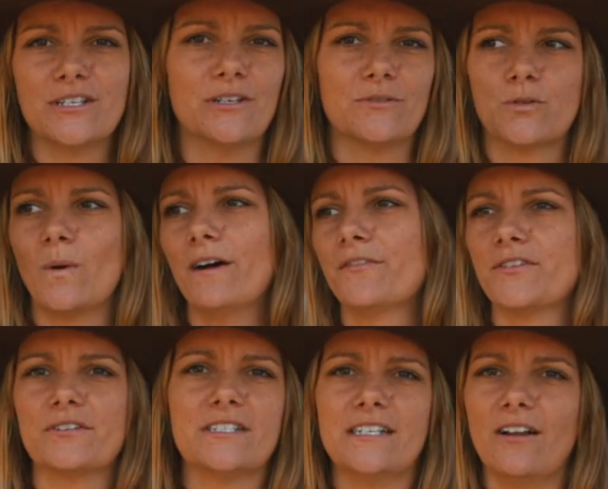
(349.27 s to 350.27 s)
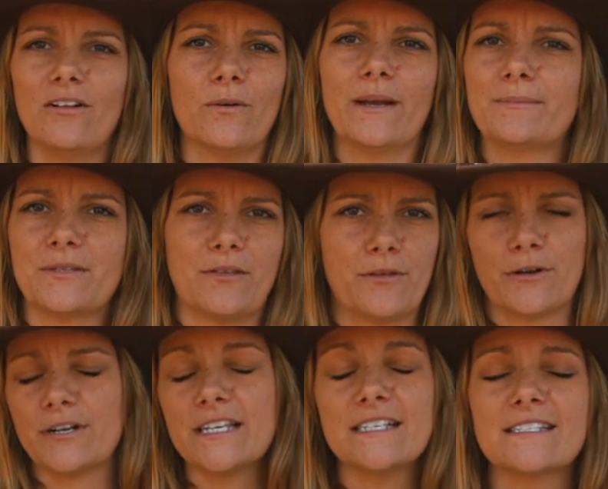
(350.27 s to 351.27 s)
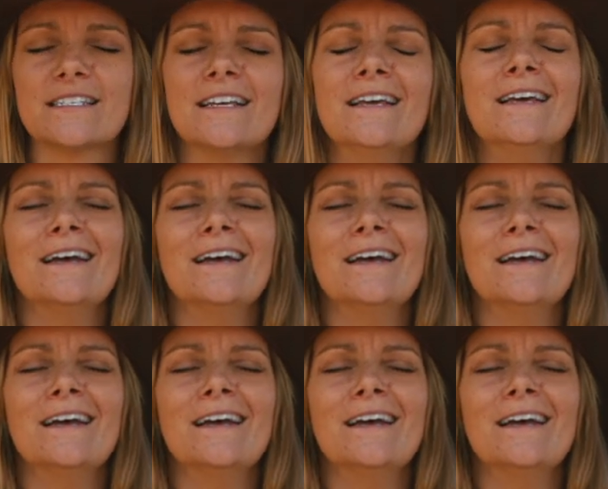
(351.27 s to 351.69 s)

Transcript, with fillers: you know, 12, 13, all the way up to 30s.